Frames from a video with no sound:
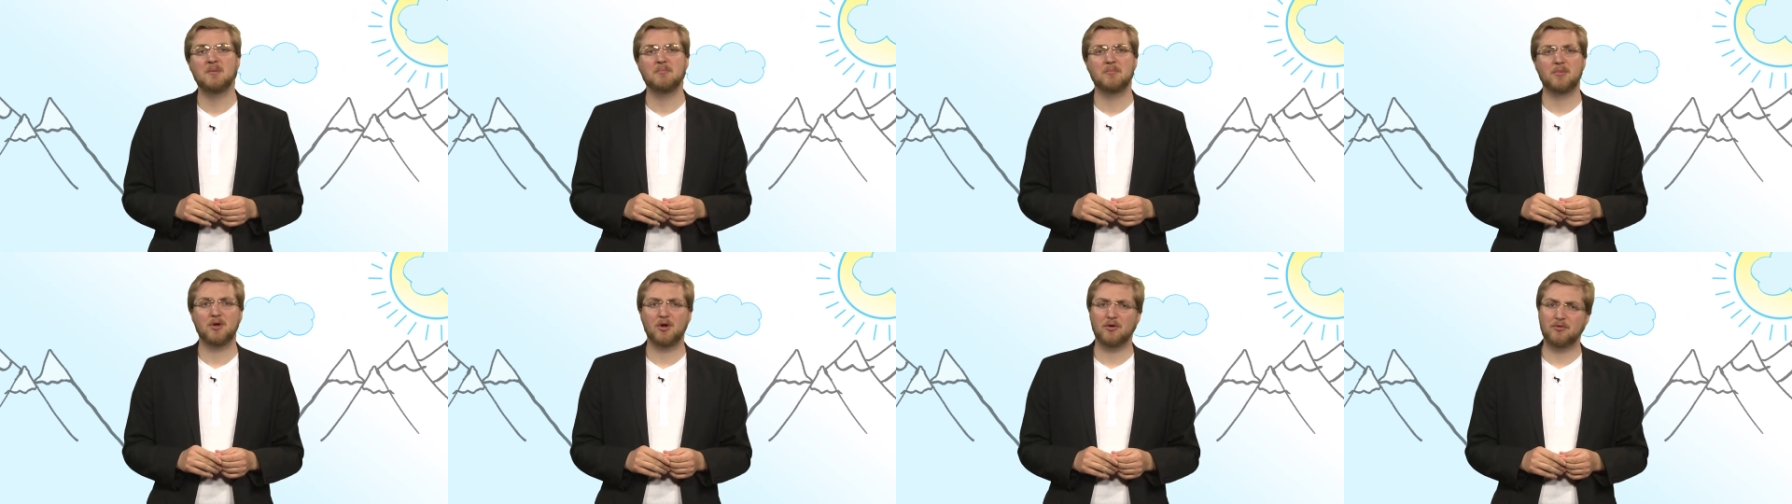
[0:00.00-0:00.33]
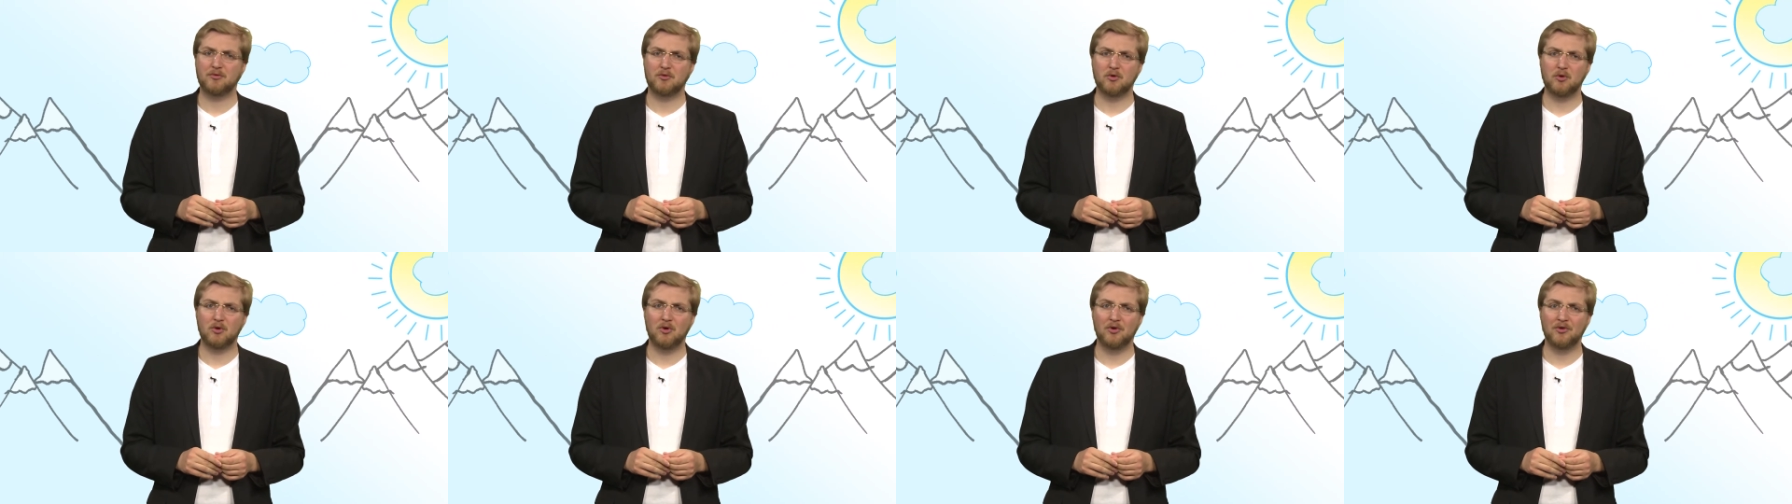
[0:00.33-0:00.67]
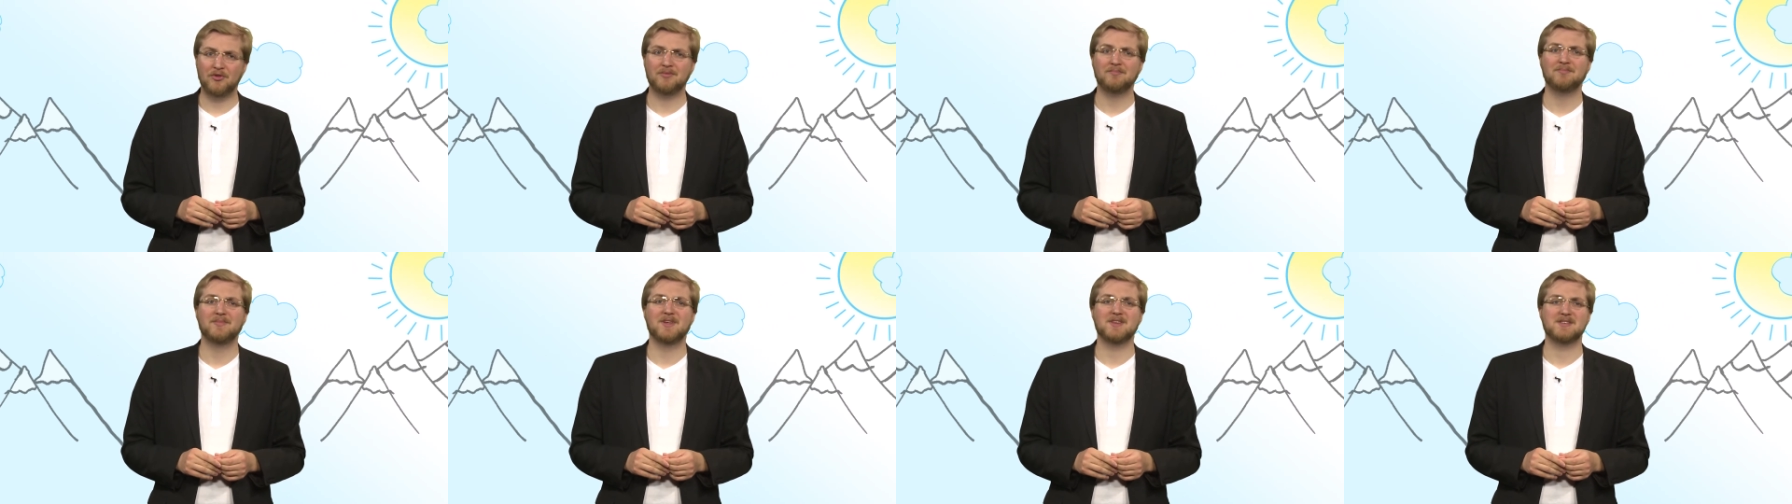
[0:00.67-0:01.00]
But of
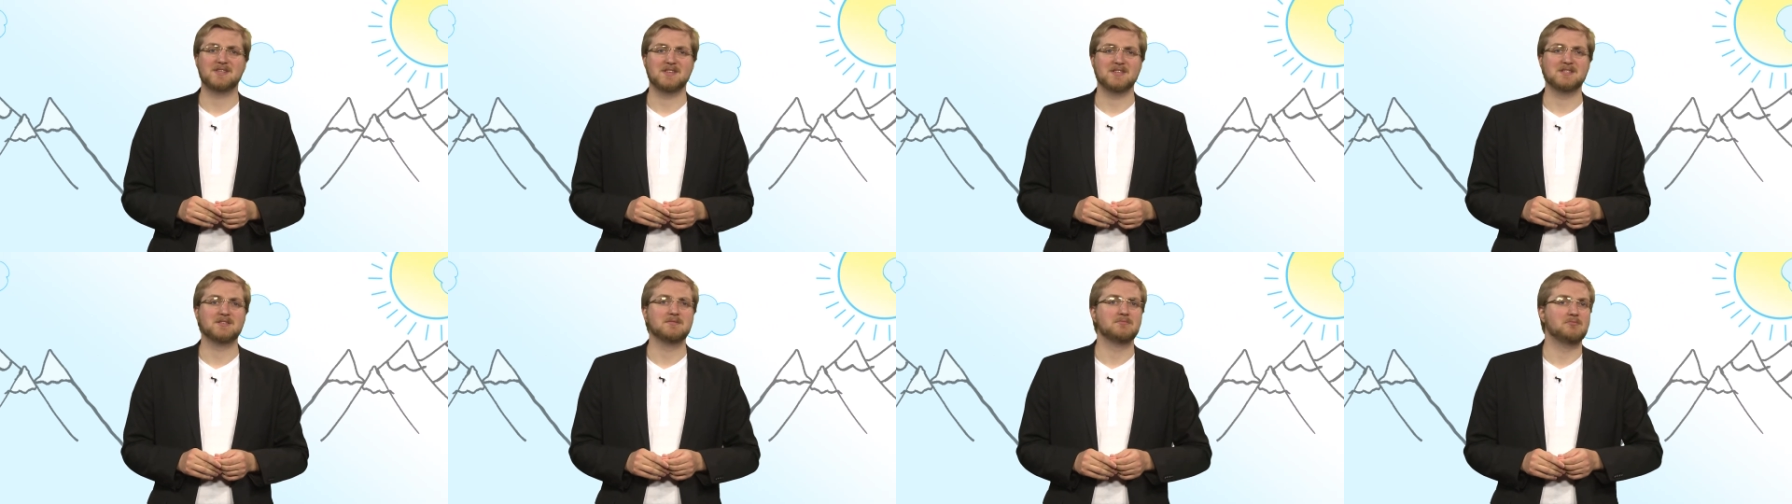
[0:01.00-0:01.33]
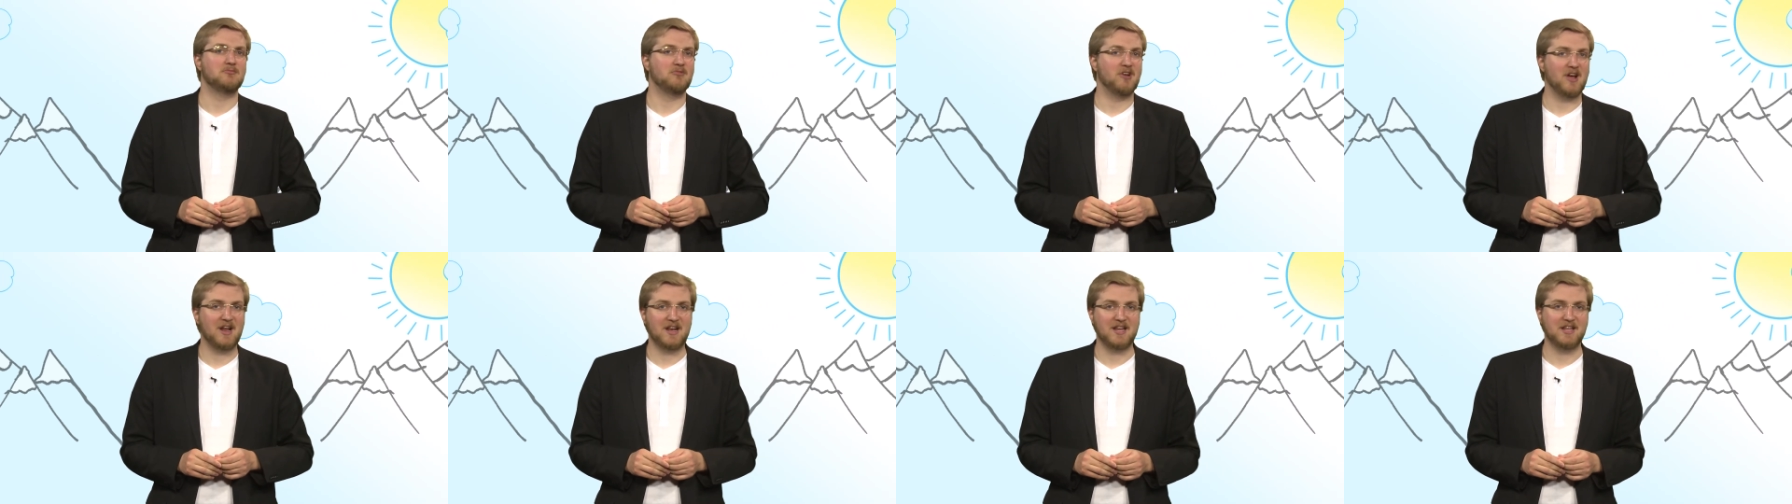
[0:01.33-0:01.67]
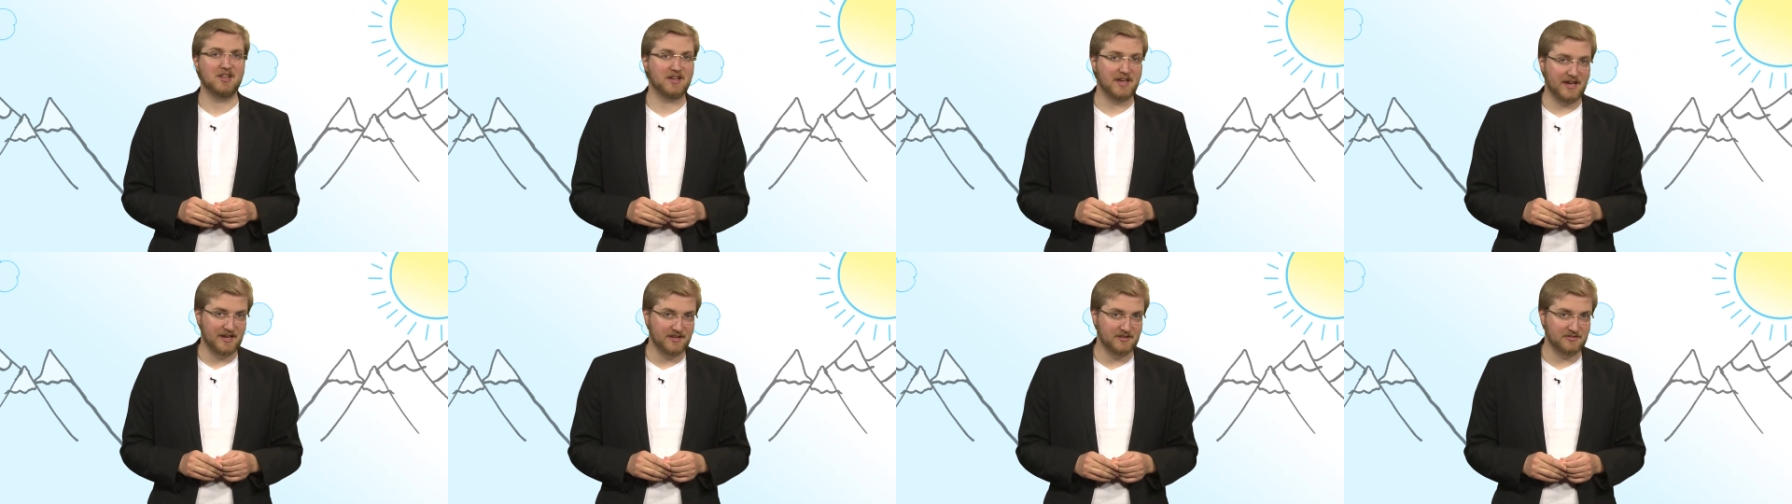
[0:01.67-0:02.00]
course, this is rarely
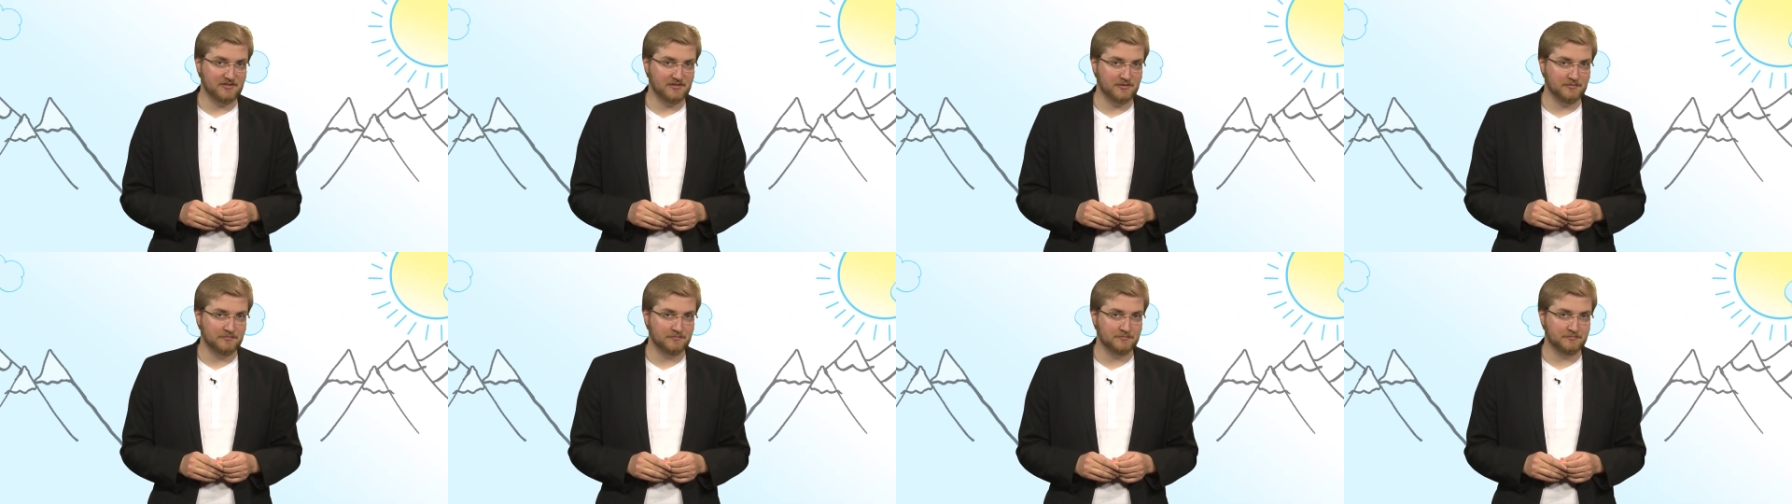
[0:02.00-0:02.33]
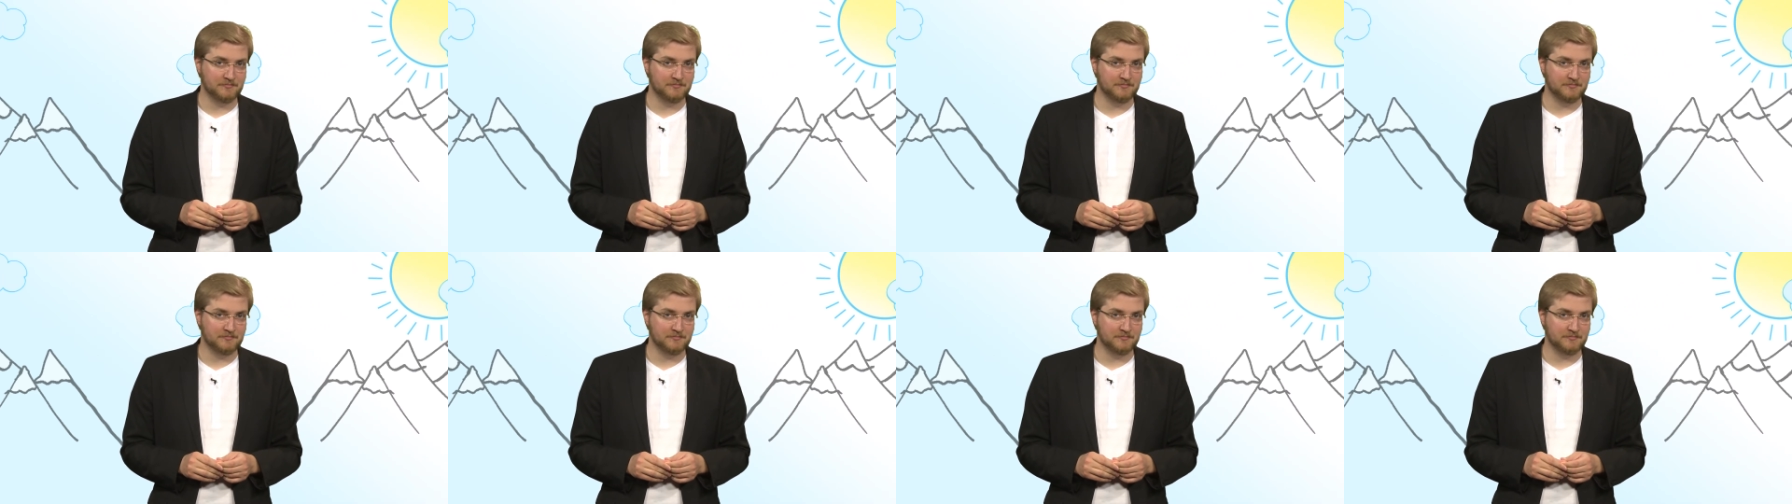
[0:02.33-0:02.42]
the case.